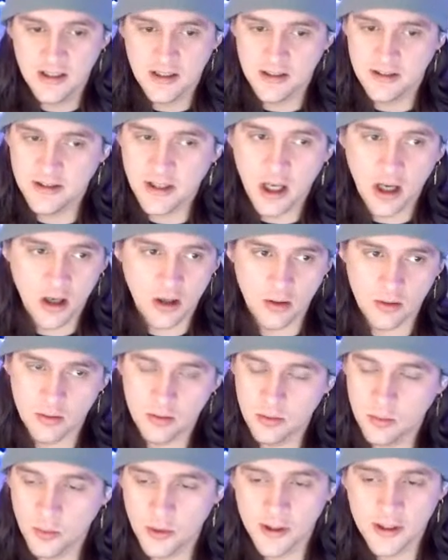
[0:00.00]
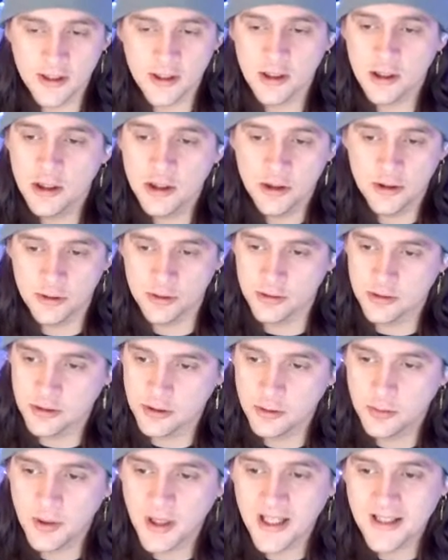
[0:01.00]
No, we're going to lose.
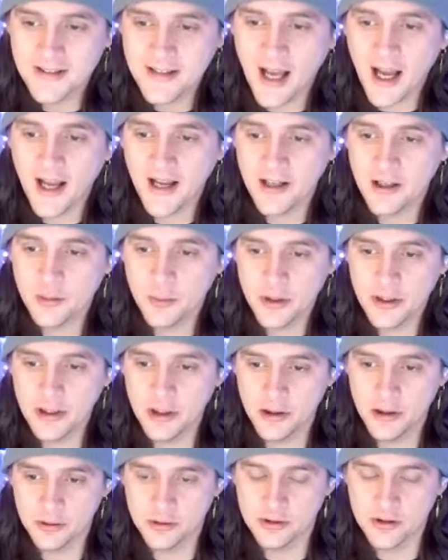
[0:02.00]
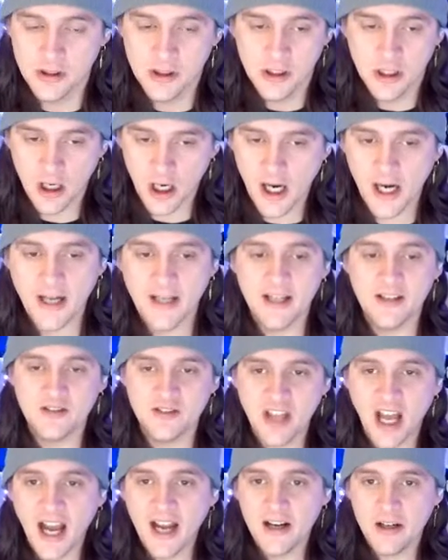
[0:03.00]
You play Dyer, we lose. All right?
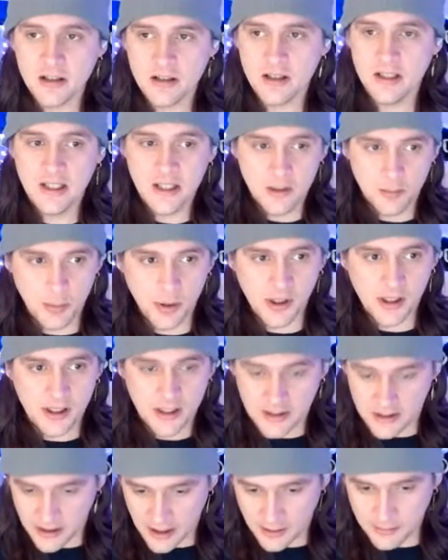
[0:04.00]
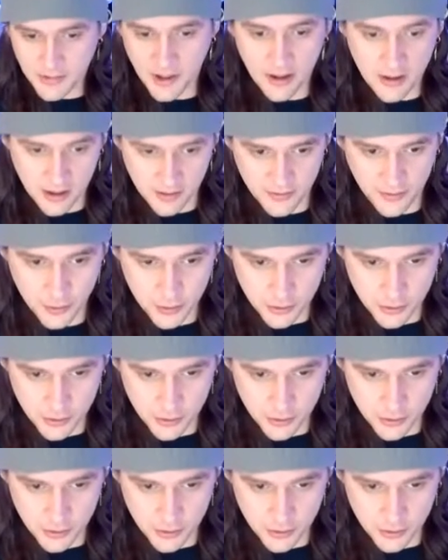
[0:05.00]
If Dyer... I'm going to full